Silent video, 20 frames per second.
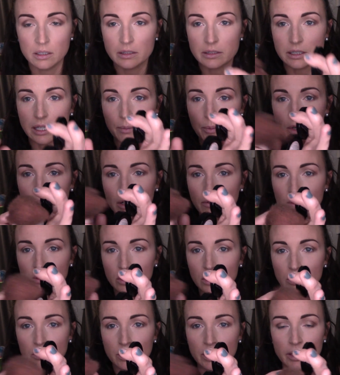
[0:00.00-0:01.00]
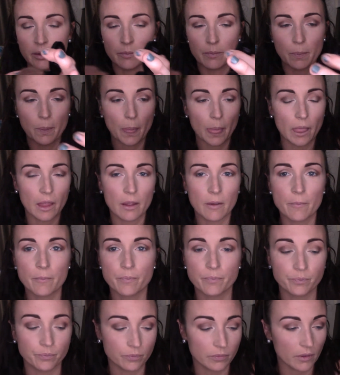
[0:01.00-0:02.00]
Tap it off a little bit.
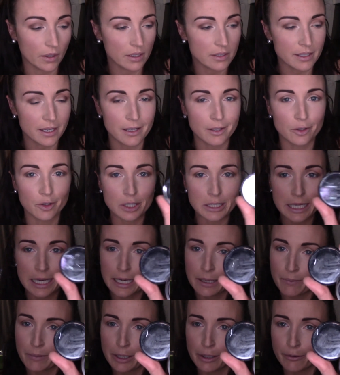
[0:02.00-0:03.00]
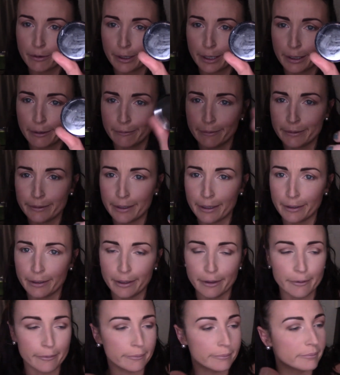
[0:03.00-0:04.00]
It's got a little tiny mirror in it. Isn't that
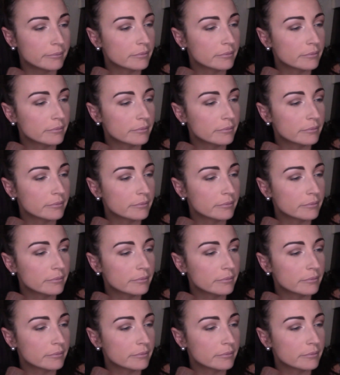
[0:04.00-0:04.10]
cute?